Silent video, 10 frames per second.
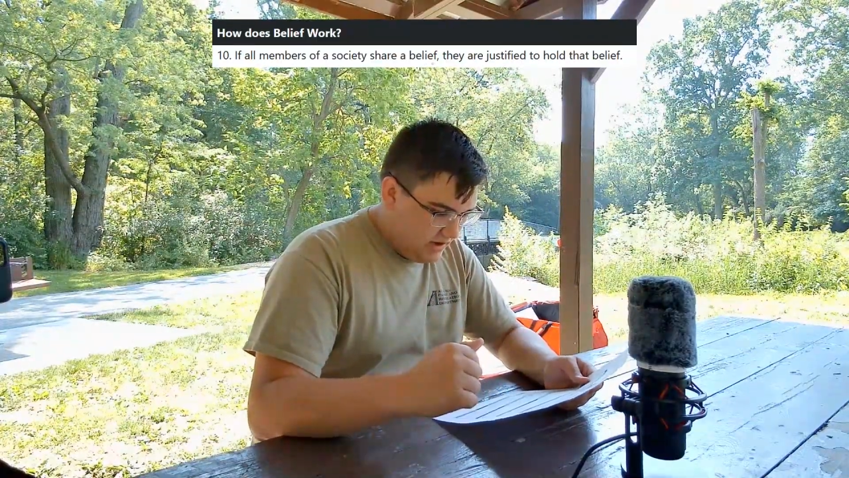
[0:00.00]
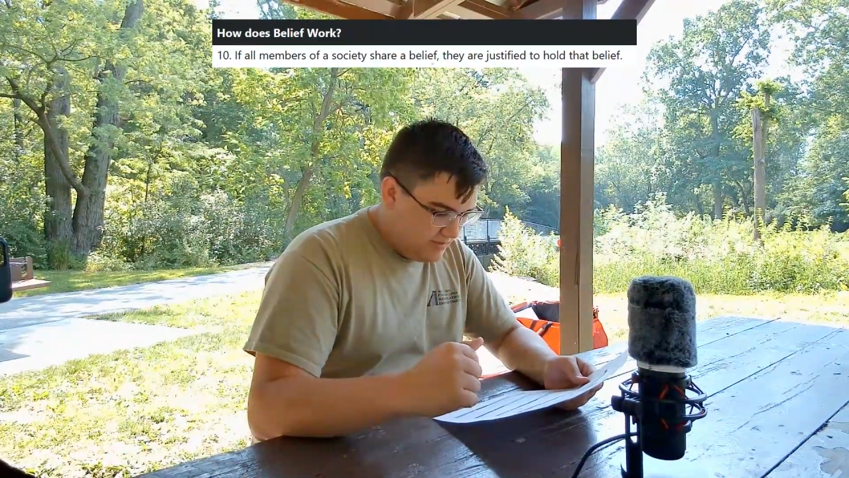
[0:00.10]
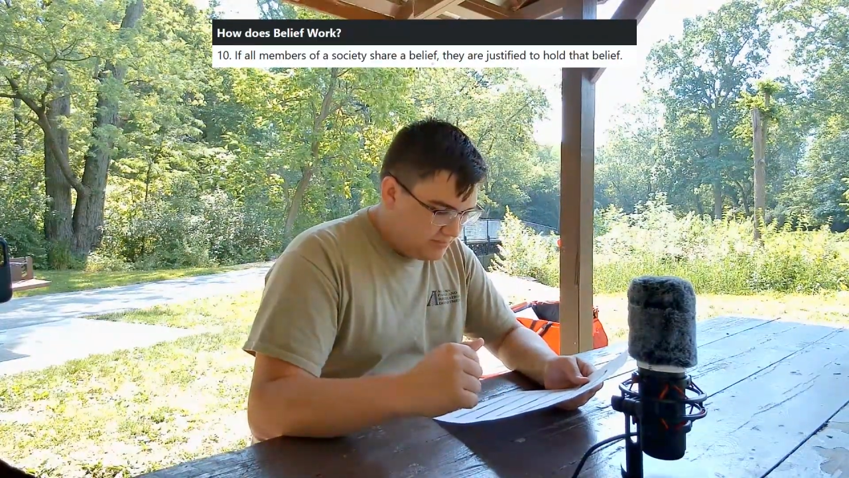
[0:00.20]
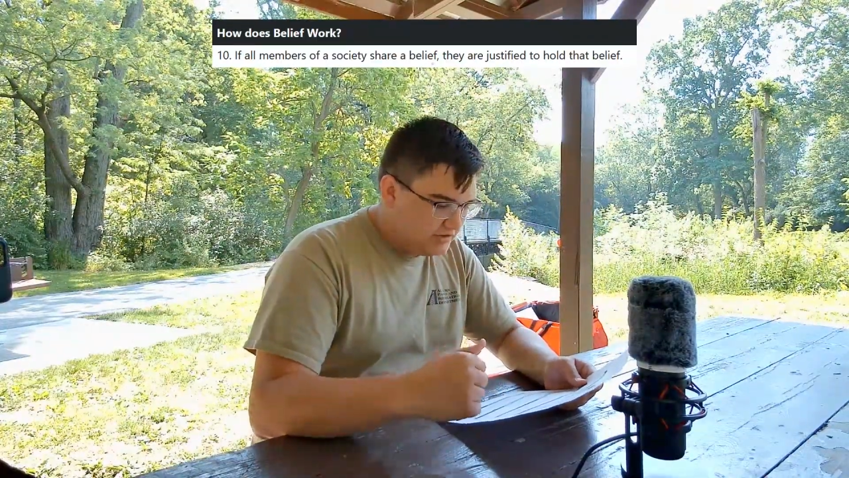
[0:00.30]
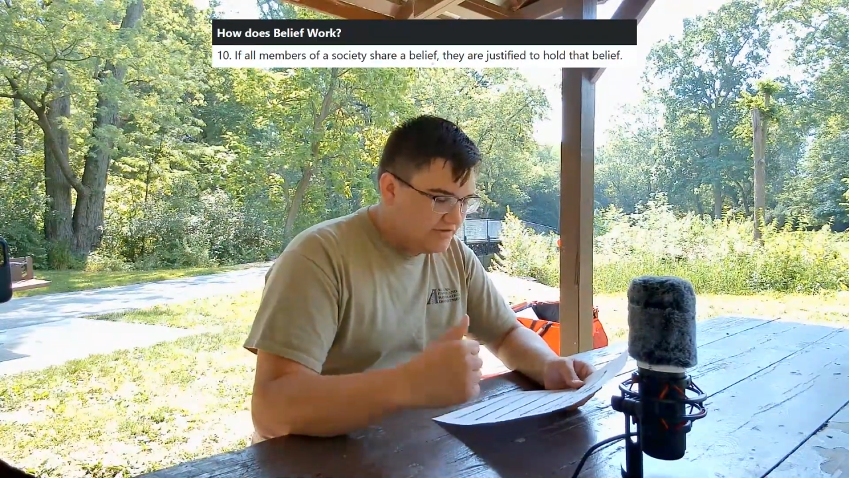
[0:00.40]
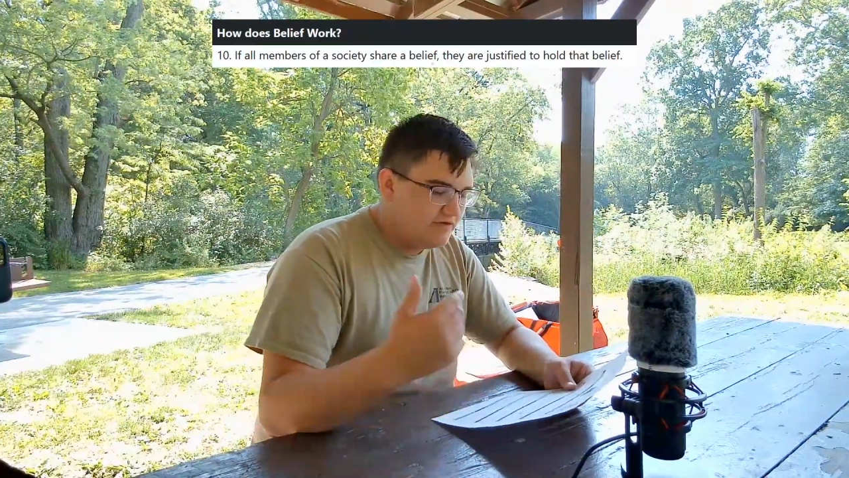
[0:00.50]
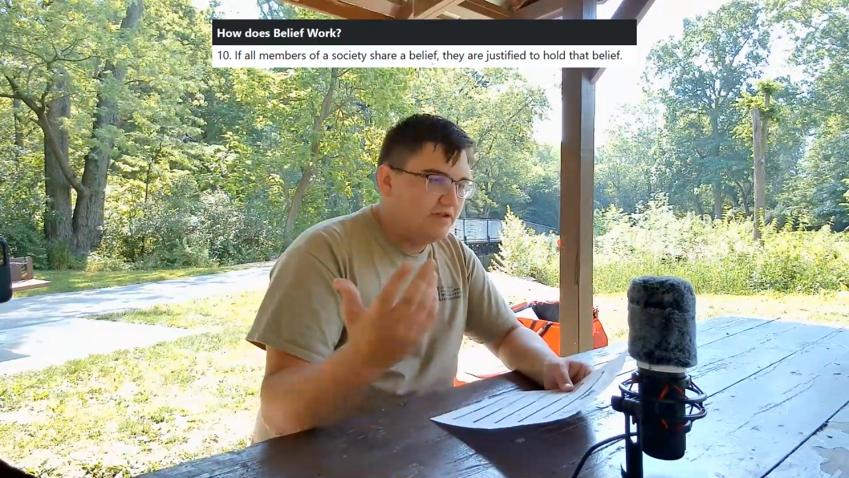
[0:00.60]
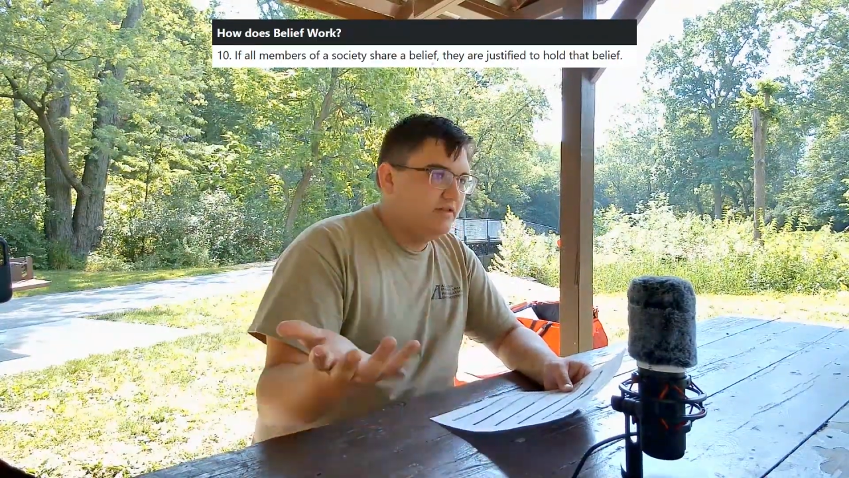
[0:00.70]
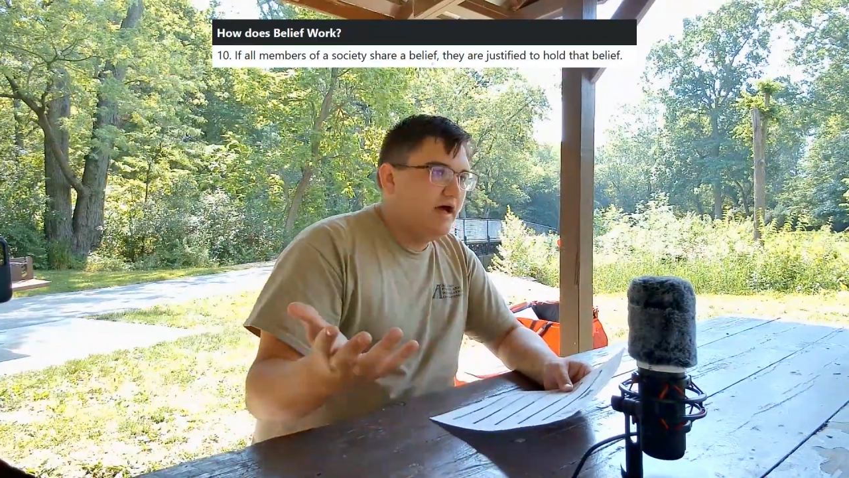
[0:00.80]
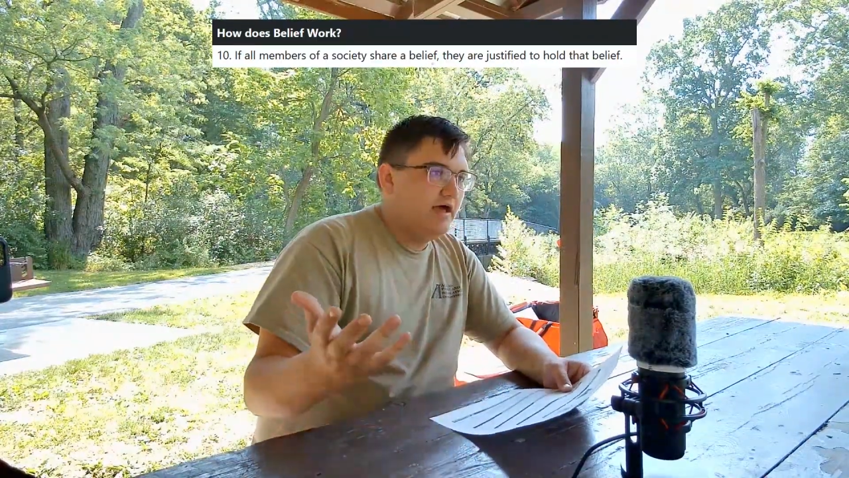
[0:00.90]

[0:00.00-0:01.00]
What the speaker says: believing a lie.